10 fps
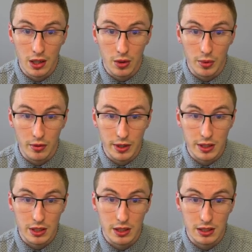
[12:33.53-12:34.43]
we
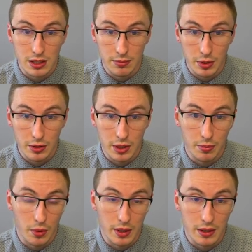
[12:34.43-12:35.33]
reach a stability
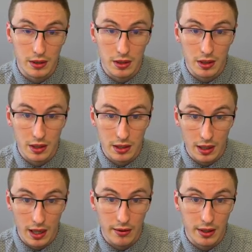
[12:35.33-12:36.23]
point,
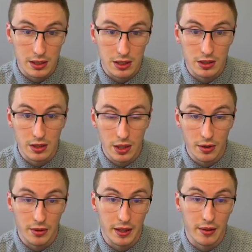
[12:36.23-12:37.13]
allowing us to know
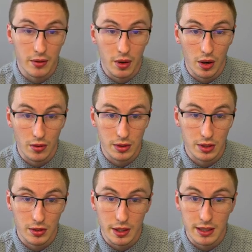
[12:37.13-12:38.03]
that our
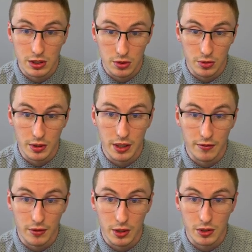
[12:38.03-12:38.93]
result has truly
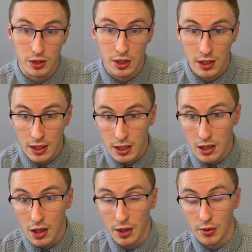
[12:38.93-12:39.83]
converged.
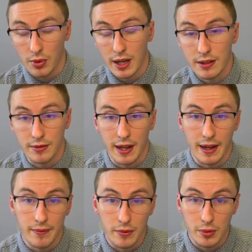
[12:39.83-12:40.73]
On the right of
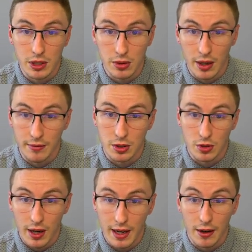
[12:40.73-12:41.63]
that, we do have the
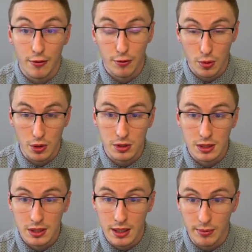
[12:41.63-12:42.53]
drag
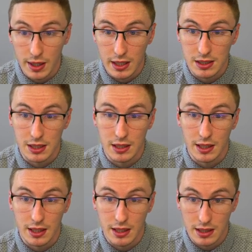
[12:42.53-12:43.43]
force, and we can see that
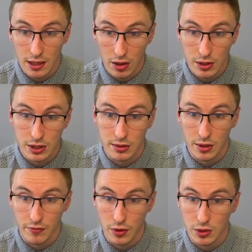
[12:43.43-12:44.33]
it also
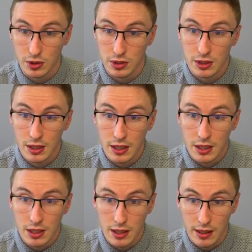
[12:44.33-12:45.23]
converges,
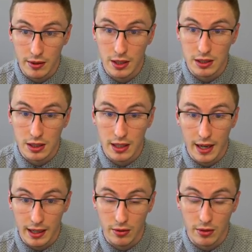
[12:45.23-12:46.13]
giving us an
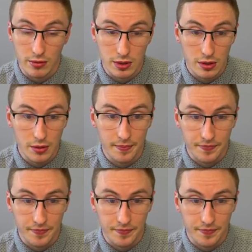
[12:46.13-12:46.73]
accurate result.